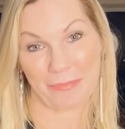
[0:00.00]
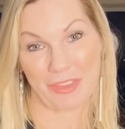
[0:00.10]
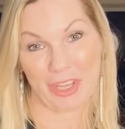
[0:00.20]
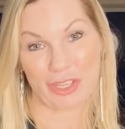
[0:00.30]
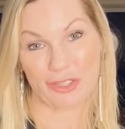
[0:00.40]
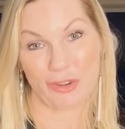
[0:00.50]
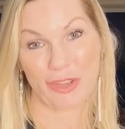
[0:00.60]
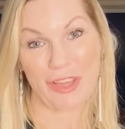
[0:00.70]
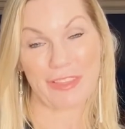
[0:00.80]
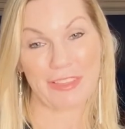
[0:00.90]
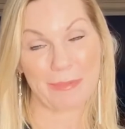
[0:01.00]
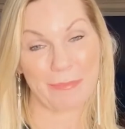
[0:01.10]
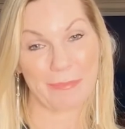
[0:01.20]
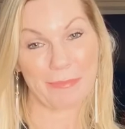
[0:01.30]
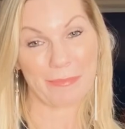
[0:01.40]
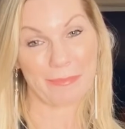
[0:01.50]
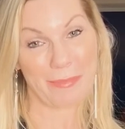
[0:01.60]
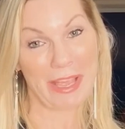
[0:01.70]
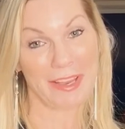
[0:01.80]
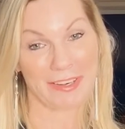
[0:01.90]
So
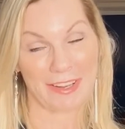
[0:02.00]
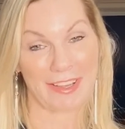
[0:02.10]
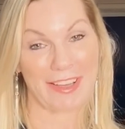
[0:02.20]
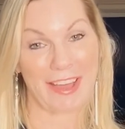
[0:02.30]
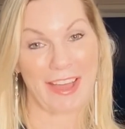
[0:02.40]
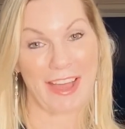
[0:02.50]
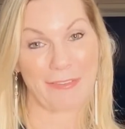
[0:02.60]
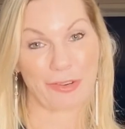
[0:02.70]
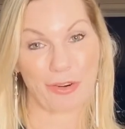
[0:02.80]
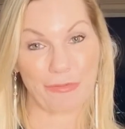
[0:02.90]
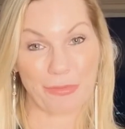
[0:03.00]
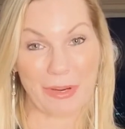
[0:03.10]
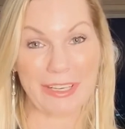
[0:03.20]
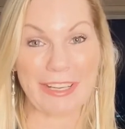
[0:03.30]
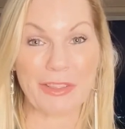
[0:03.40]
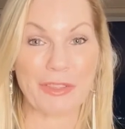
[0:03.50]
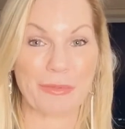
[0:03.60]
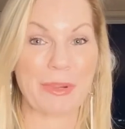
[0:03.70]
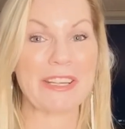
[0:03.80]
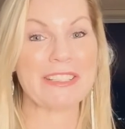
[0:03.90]
men have got really
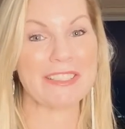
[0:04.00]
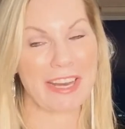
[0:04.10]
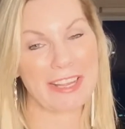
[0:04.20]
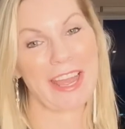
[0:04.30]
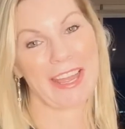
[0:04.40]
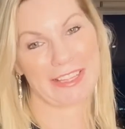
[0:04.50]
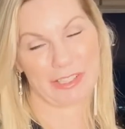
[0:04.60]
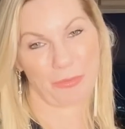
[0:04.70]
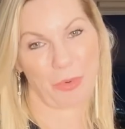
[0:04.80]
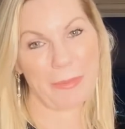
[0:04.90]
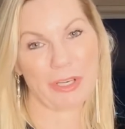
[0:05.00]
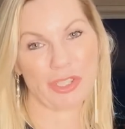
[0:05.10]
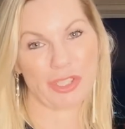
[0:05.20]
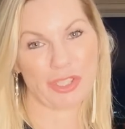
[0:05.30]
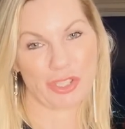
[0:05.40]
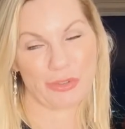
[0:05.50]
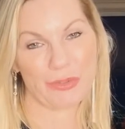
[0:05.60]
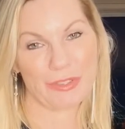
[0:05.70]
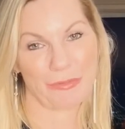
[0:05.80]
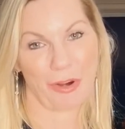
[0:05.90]
3 decades of women to
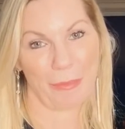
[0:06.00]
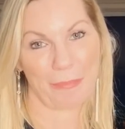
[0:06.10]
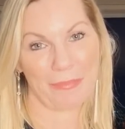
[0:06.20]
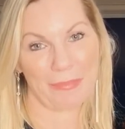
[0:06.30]
choose from.